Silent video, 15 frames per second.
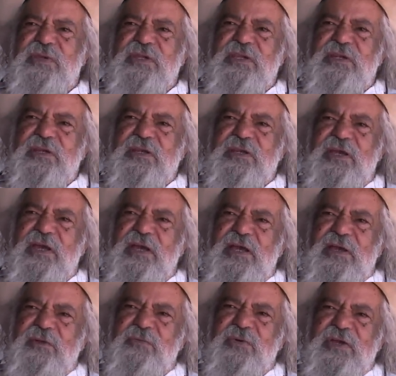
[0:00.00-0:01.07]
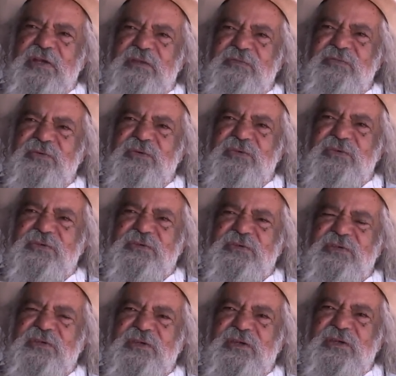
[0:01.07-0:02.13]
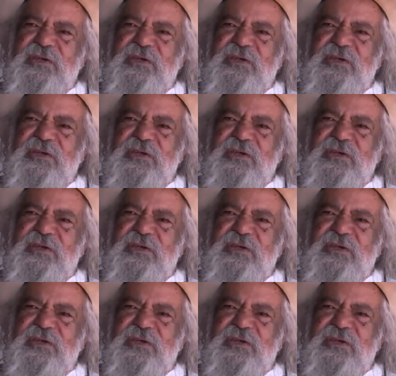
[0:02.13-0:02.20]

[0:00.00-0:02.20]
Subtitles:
being in a car waiting for this